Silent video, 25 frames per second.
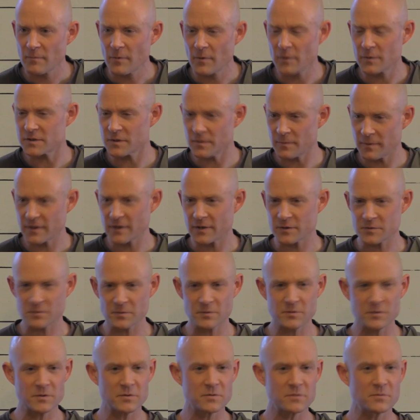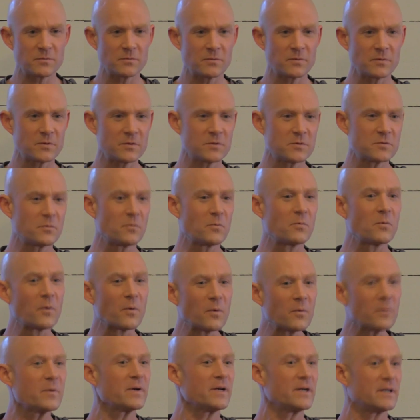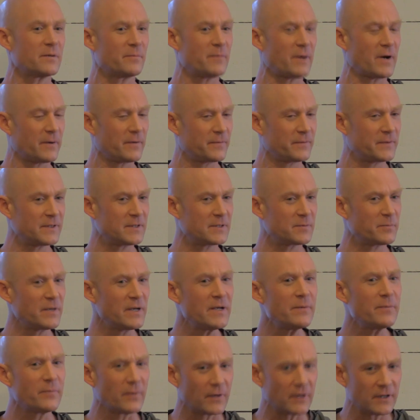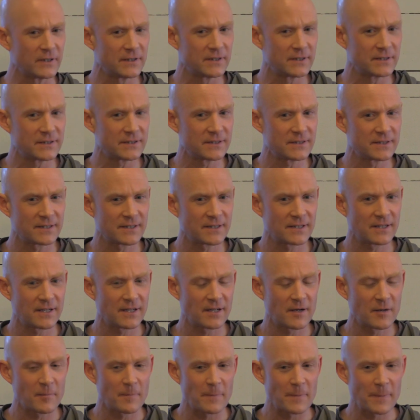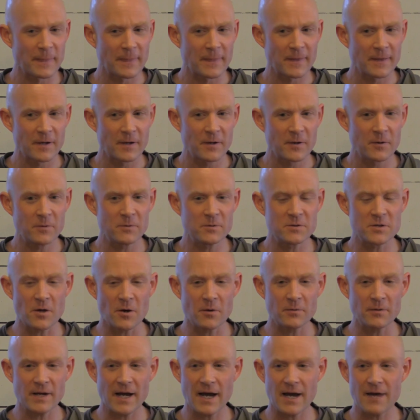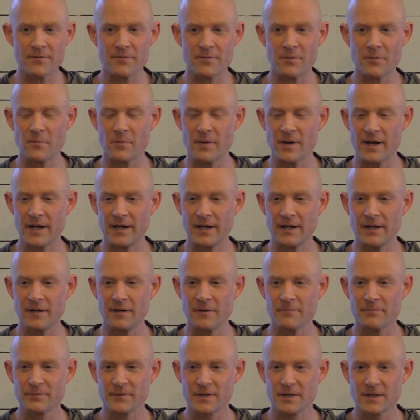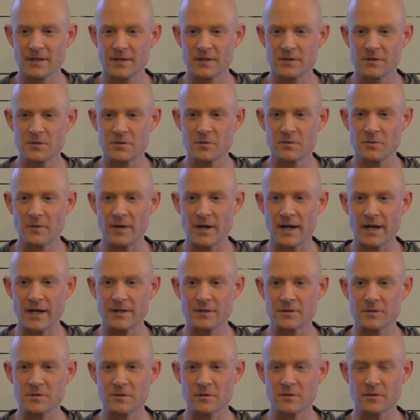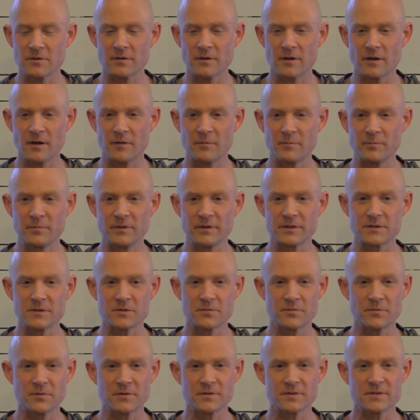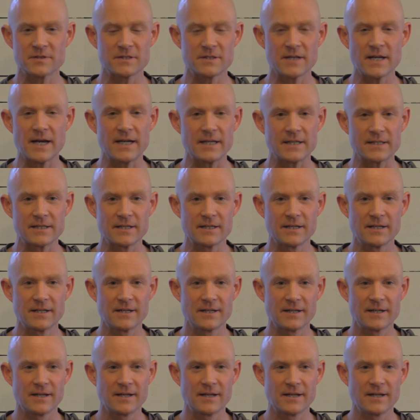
Mostly because we're just worried about these people who don't have a way to enter a blissful state